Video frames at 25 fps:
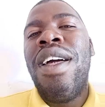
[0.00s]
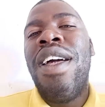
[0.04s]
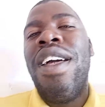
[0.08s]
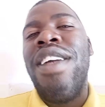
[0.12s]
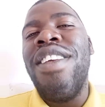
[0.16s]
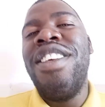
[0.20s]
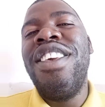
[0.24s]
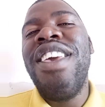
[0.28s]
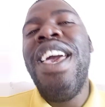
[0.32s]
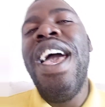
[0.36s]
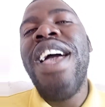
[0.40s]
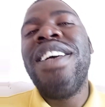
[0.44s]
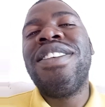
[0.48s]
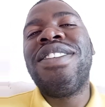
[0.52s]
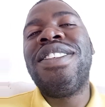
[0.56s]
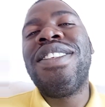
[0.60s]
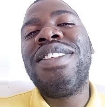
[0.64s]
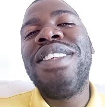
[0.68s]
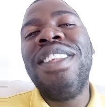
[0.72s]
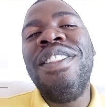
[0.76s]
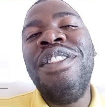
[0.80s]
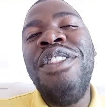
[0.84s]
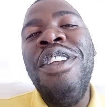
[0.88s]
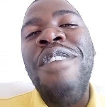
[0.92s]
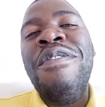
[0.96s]
Yes,
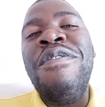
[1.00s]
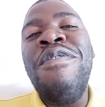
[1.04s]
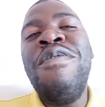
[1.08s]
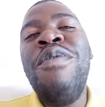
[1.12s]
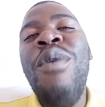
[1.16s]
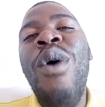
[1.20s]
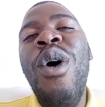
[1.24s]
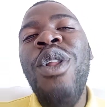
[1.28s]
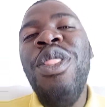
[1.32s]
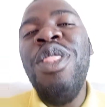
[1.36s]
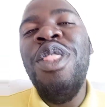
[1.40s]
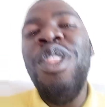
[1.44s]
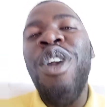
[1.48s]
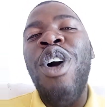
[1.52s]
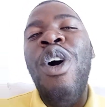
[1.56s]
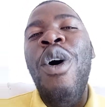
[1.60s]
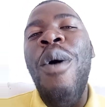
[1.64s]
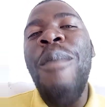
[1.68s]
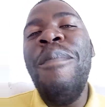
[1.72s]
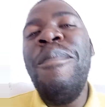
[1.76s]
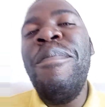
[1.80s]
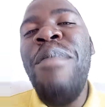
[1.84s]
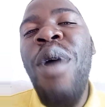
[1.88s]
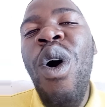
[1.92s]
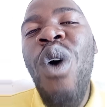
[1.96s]
the fourth
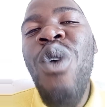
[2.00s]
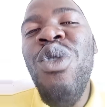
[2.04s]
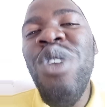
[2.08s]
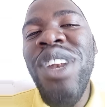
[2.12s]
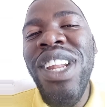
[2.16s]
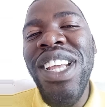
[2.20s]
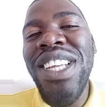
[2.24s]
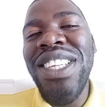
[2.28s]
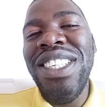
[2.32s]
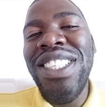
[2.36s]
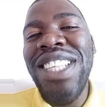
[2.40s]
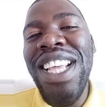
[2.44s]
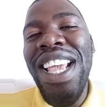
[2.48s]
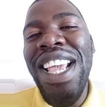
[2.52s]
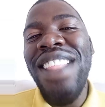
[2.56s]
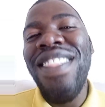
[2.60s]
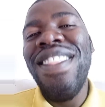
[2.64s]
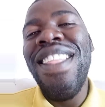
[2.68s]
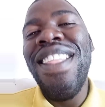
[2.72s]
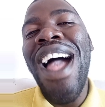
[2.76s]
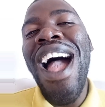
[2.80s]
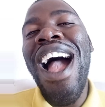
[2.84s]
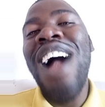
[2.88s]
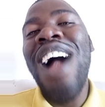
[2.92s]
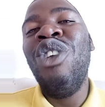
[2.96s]
component in
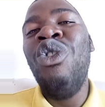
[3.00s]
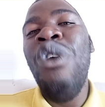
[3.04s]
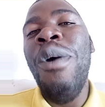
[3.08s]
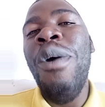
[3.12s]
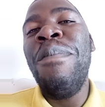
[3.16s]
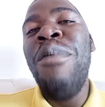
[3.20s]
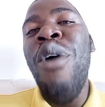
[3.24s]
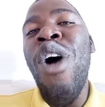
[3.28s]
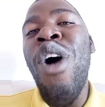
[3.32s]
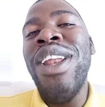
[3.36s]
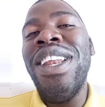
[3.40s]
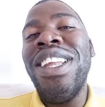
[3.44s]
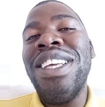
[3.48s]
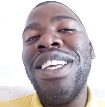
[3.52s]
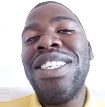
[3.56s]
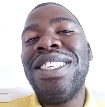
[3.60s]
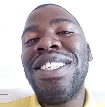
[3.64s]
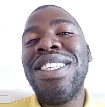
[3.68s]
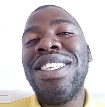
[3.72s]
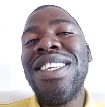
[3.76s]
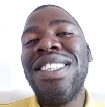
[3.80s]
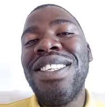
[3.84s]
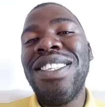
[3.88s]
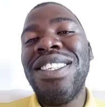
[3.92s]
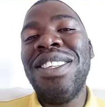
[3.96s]
the aquaponics
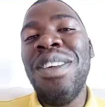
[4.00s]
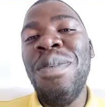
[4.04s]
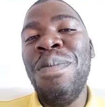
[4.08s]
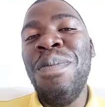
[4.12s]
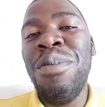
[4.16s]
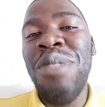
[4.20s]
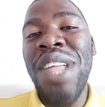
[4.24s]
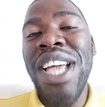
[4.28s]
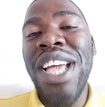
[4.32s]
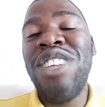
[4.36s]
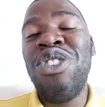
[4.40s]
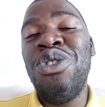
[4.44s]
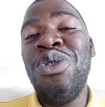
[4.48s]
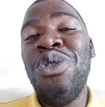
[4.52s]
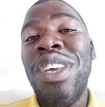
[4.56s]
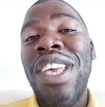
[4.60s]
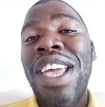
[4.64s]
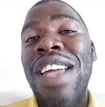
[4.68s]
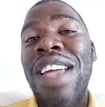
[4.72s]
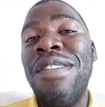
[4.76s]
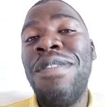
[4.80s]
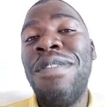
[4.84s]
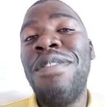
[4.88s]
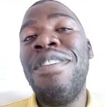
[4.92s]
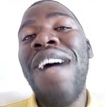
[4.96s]
system that you
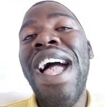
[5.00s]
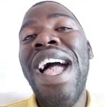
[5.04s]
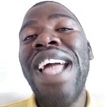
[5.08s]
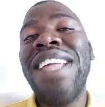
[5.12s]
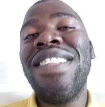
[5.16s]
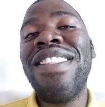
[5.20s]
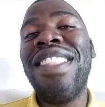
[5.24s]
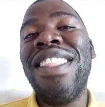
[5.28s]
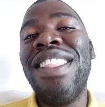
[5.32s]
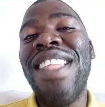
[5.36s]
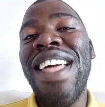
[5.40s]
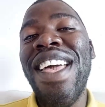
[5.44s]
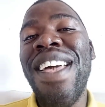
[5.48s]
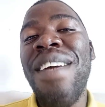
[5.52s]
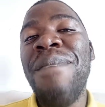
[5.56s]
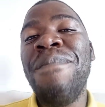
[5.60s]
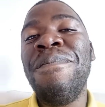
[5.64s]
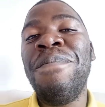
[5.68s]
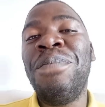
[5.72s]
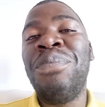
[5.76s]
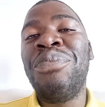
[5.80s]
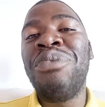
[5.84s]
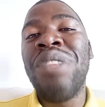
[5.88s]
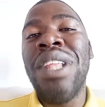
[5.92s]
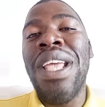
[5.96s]
can find there
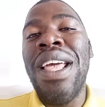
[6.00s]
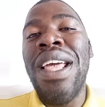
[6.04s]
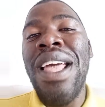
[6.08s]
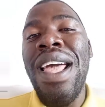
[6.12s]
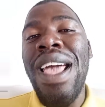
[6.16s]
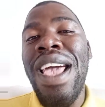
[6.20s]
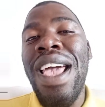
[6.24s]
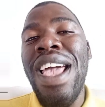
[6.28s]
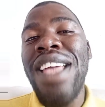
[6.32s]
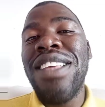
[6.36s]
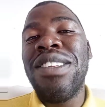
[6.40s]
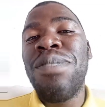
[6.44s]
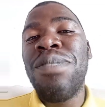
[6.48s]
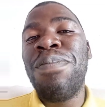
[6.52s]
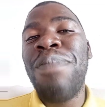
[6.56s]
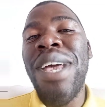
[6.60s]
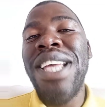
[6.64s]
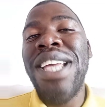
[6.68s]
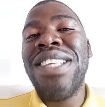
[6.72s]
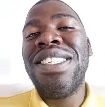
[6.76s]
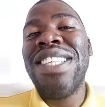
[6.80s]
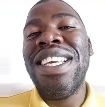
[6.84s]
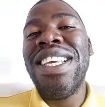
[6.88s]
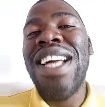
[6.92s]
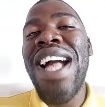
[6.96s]
is
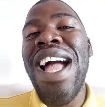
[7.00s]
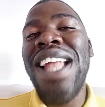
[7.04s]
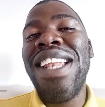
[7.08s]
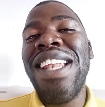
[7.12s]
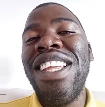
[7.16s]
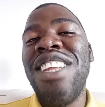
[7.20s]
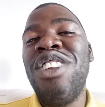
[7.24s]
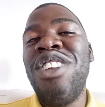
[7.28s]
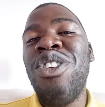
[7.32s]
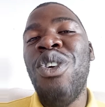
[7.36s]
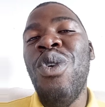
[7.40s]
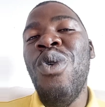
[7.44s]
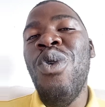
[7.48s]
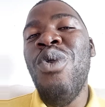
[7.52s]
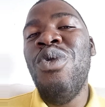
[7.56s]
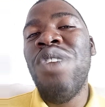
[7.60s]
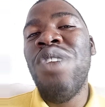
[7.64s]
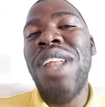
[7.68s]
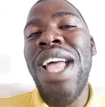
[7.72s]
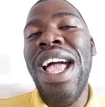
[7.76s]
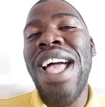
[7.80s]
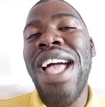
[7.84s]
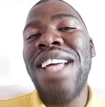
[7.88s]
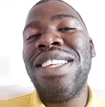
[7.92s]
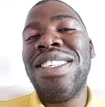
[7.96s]
basically known
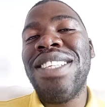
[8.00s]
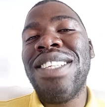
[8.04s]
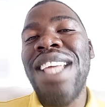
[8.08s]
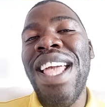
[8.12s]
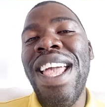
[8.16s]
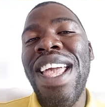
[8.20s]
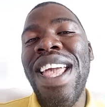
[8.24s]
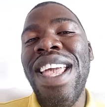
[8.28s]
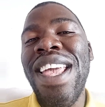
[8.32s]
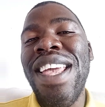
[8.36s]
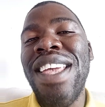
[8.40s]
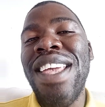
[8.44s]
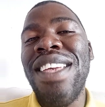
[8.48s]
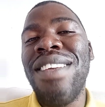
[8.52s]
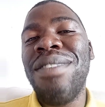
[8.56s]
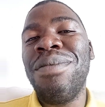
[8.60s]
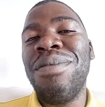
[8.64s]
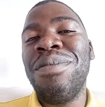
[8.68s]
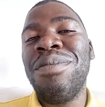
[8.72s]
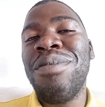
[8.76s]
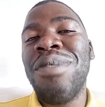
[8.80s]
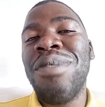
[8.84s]
as a